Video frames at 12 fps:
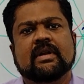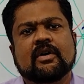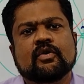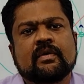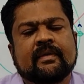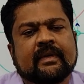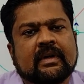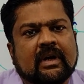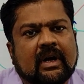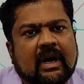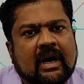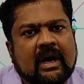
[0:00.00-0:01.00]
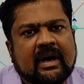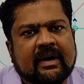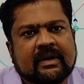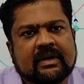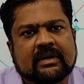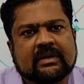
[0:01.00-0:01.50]
Now,
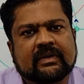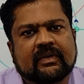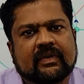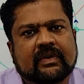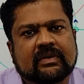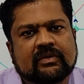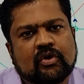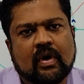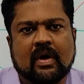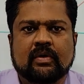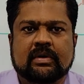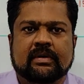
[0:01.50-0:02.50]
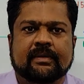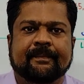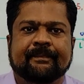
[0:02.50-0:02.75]
no doubt,